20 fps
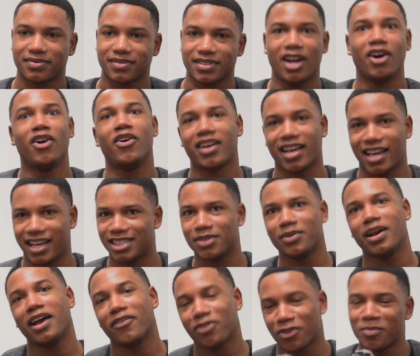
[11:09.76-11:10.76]
Oh, okay. So we
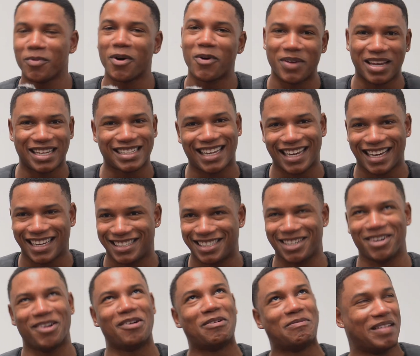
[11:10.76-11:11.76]
have 3 more weeks. Like I
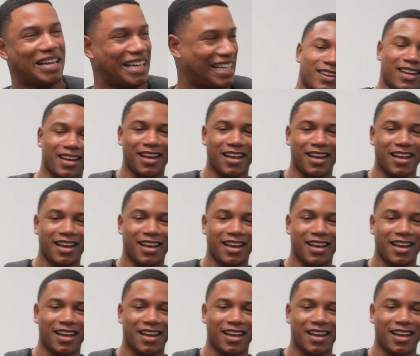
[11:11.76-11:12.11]
said, oh my.